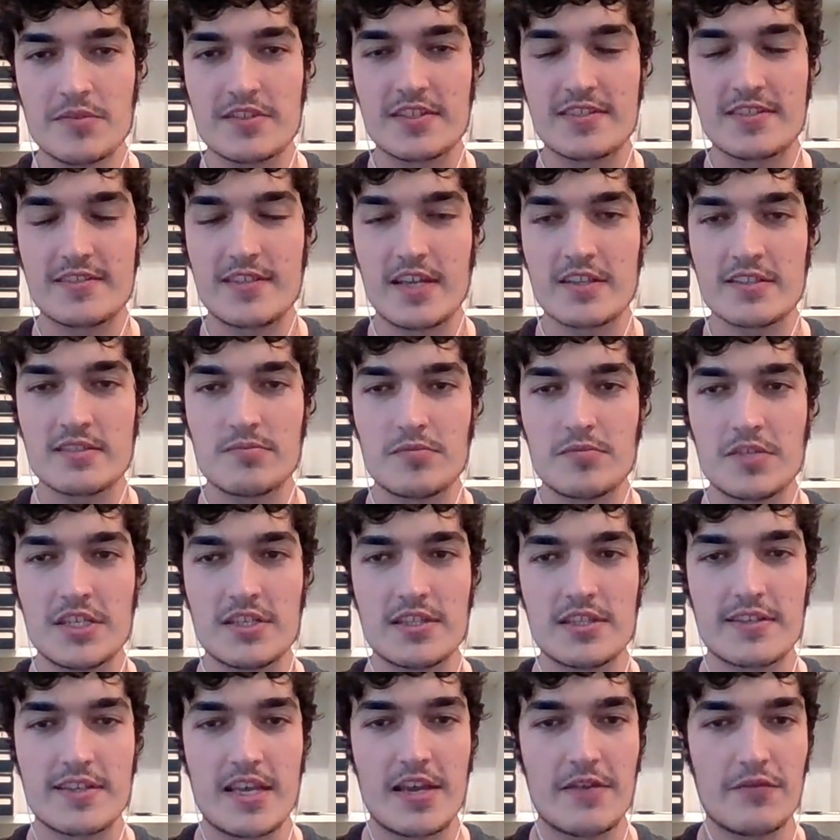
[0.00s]
This doesn't mean
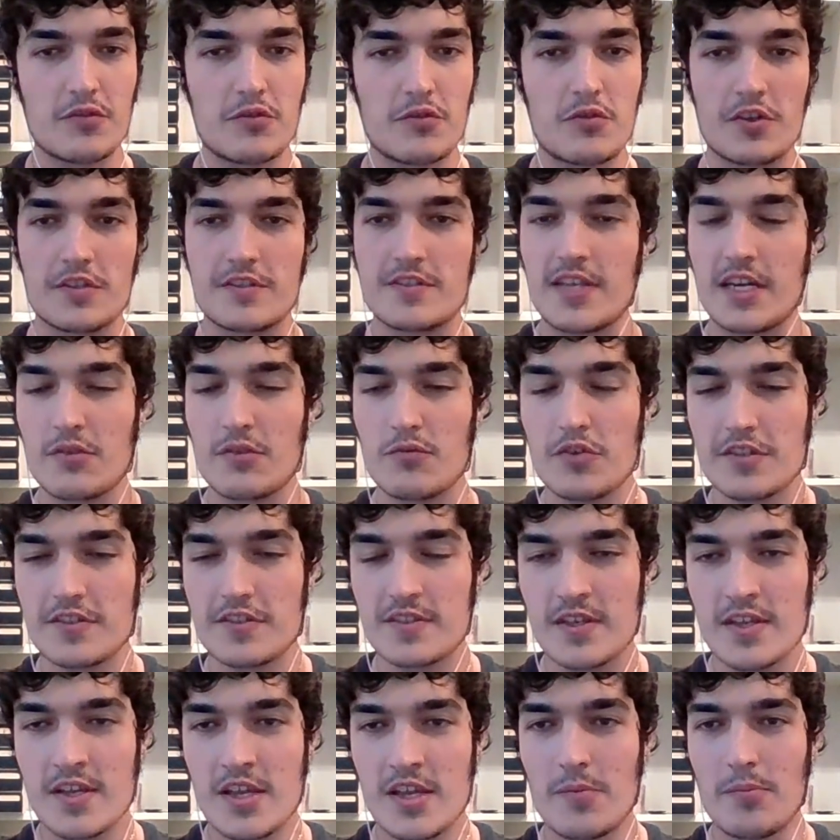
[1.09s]
that they have to cost
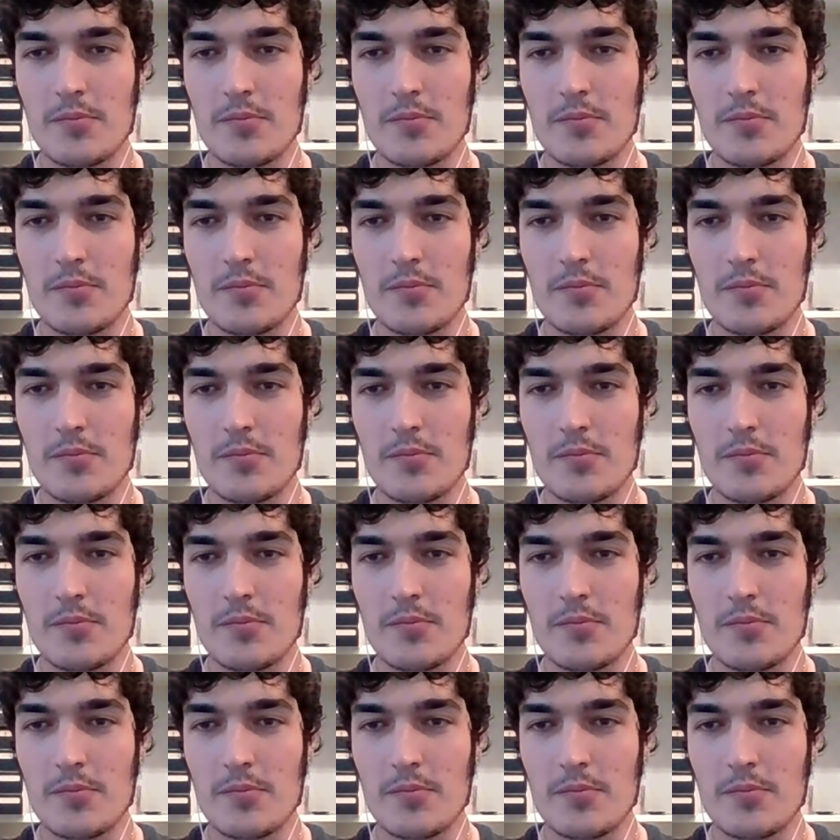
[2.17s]
hundreds,